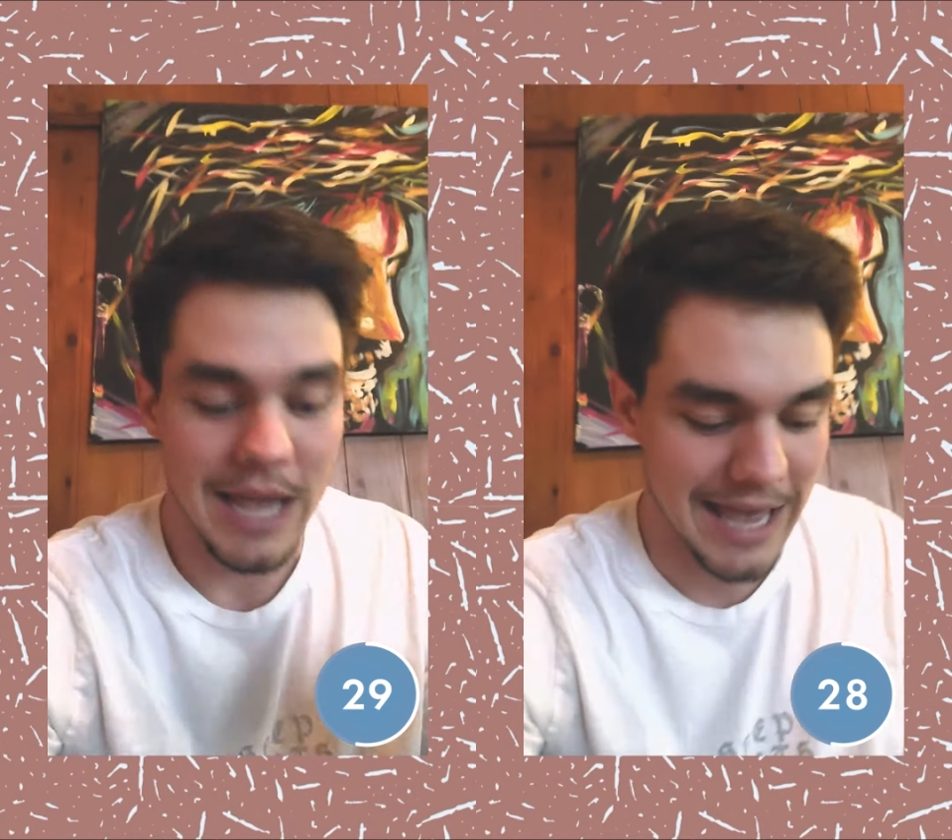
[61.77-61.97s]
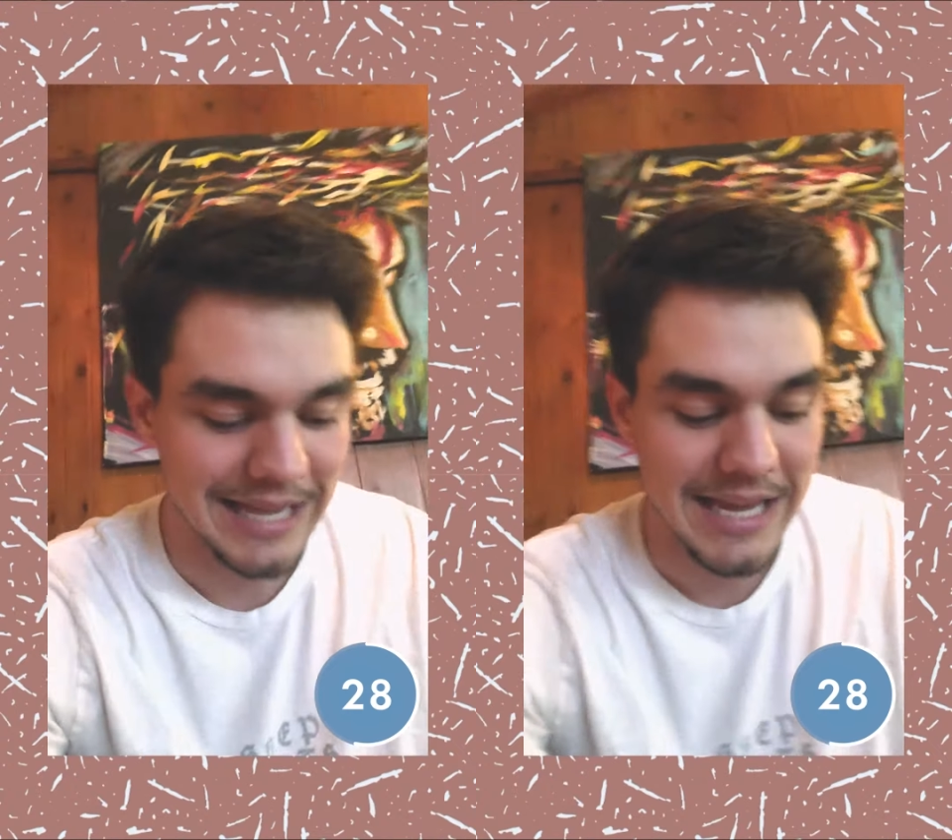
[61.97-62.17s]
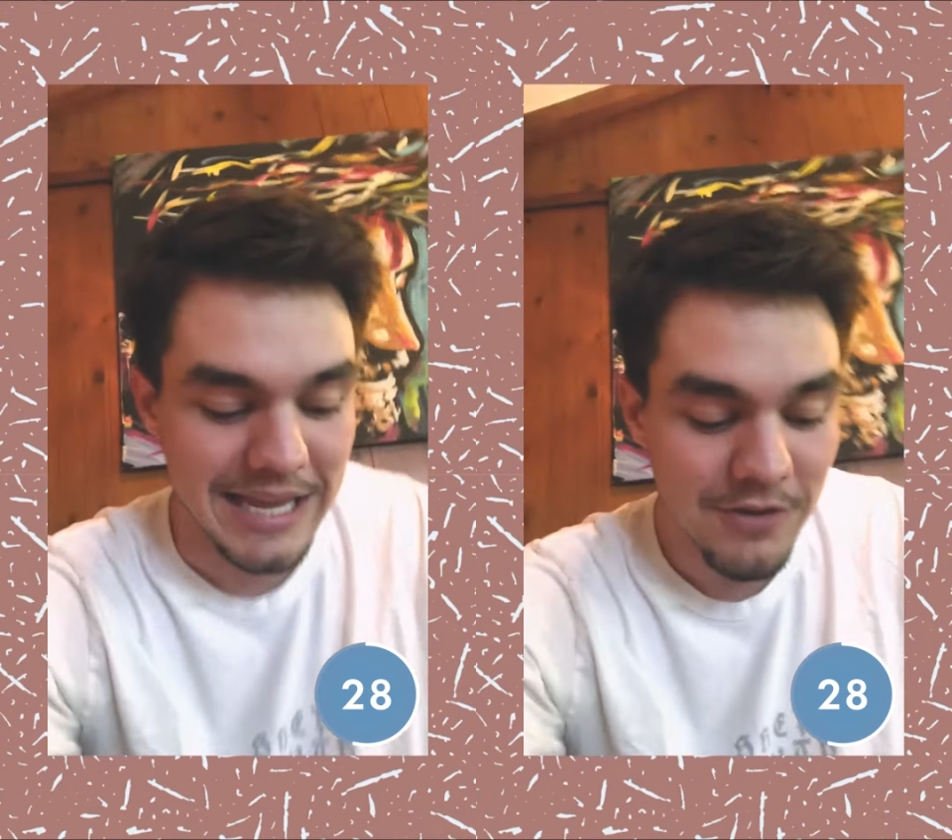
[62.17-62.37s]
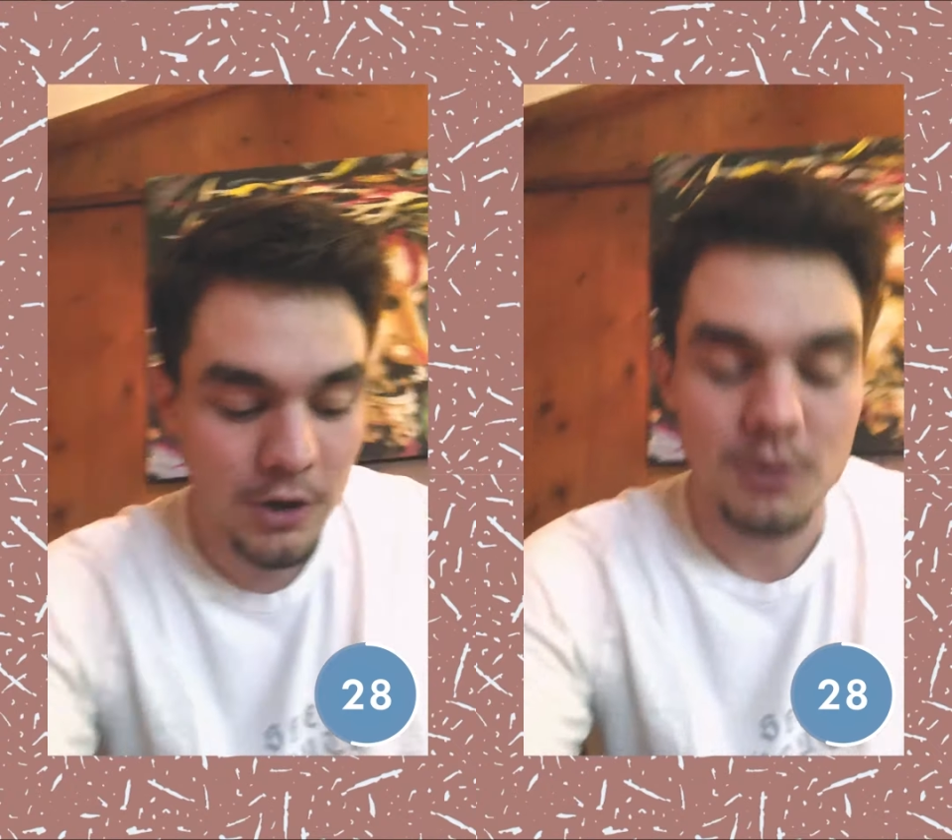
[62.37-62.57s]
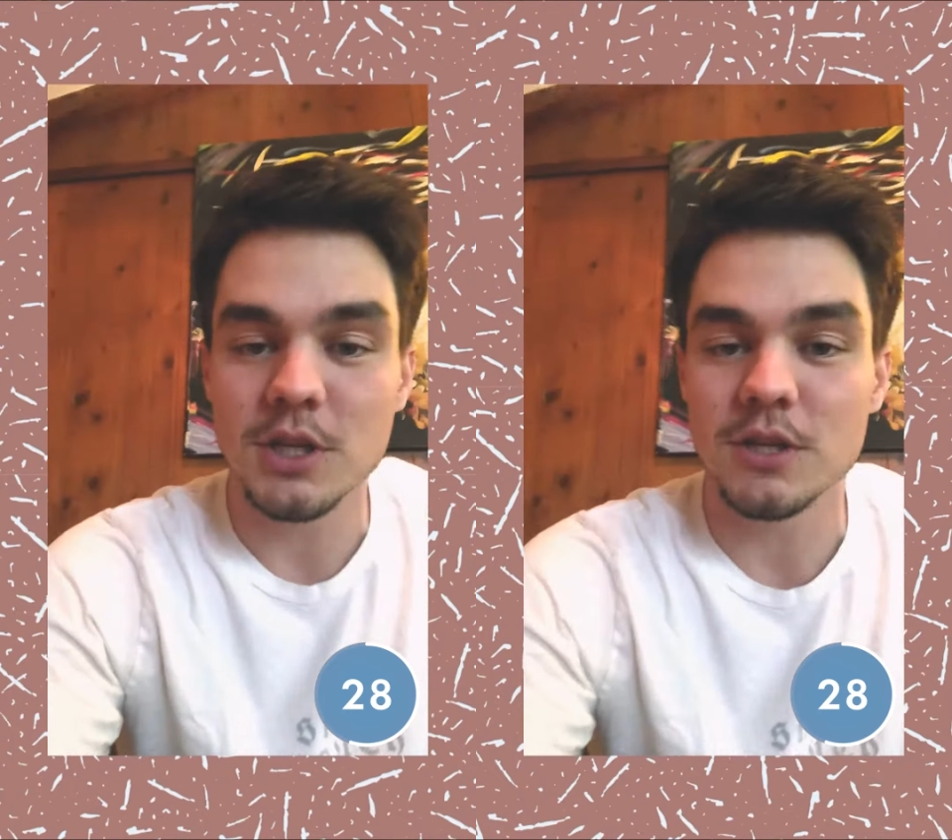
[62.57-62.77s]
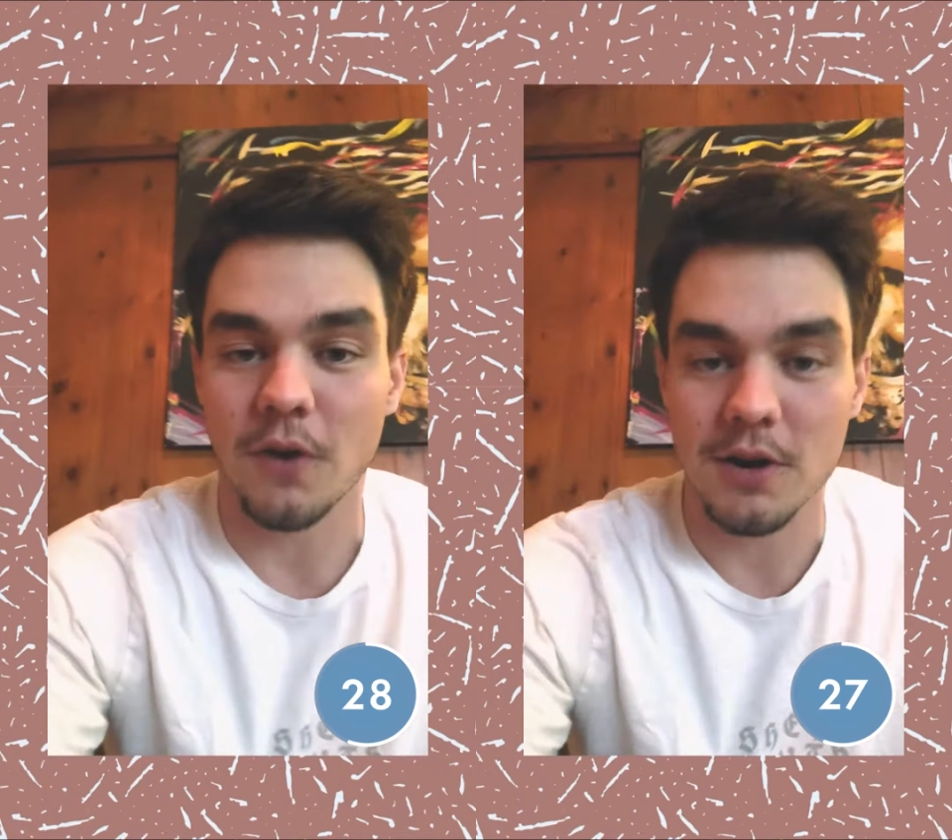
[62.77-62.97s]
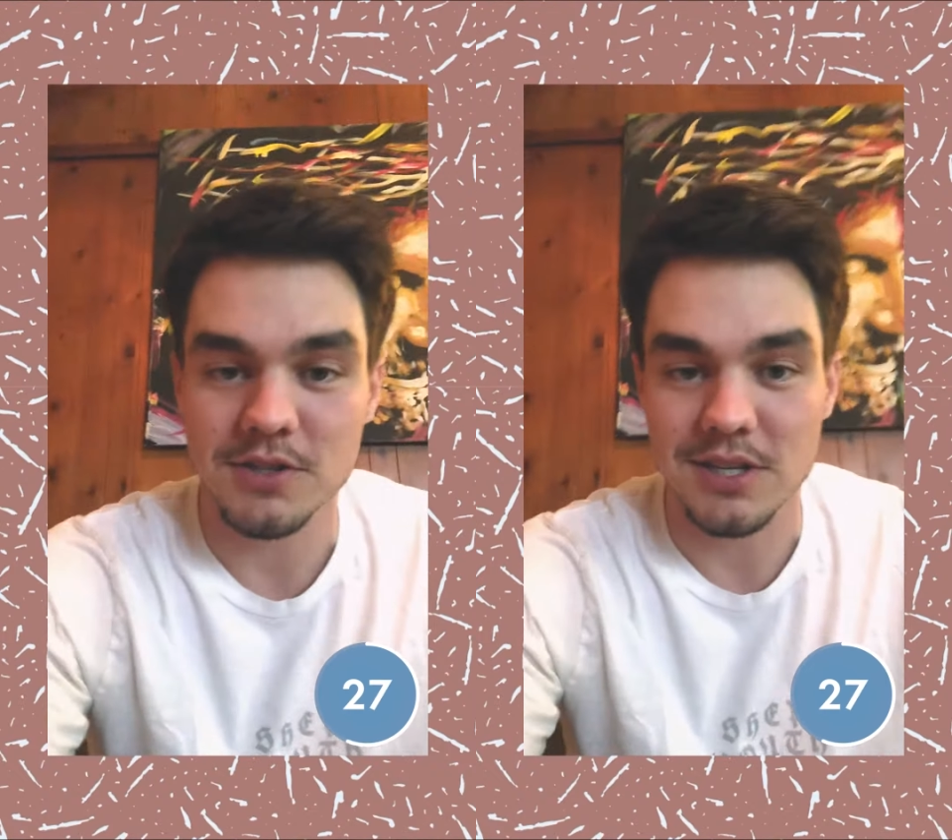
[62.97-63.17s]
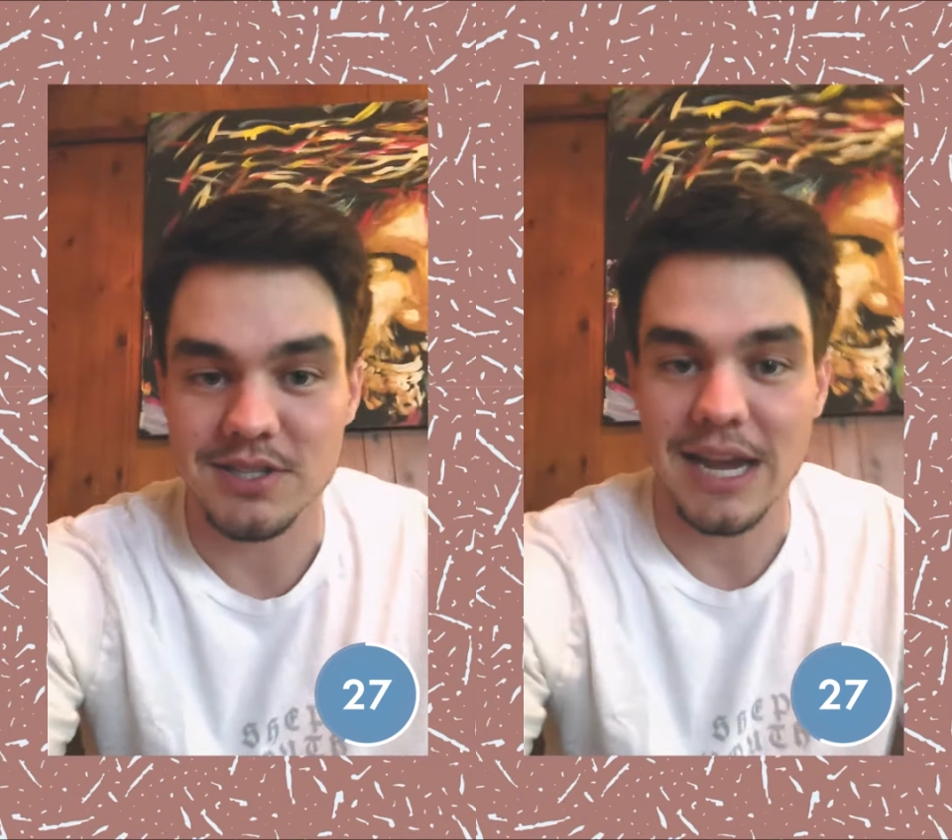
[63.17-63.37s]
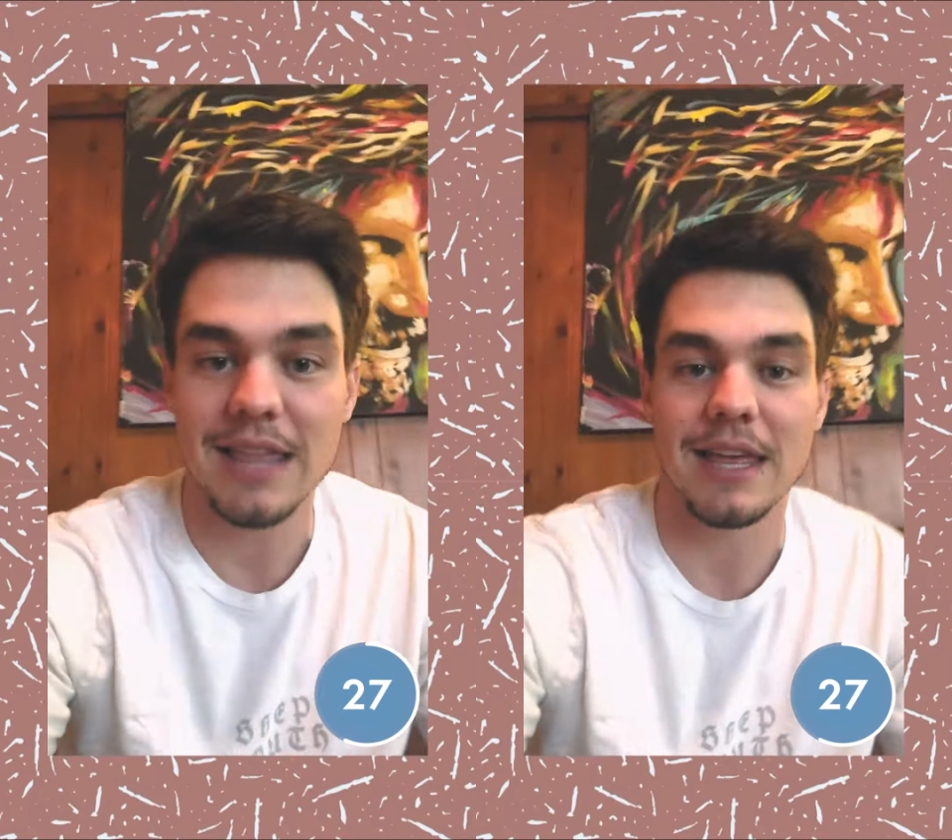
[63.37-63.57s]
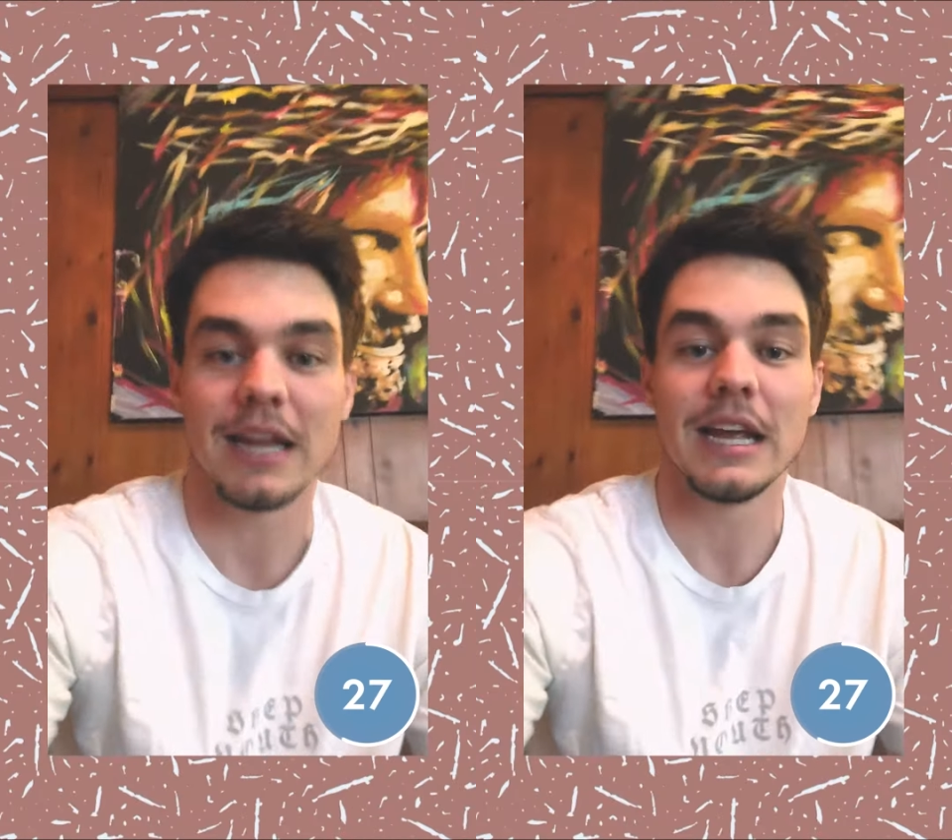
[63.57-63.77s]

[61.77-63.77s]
And he even goes as far as to say that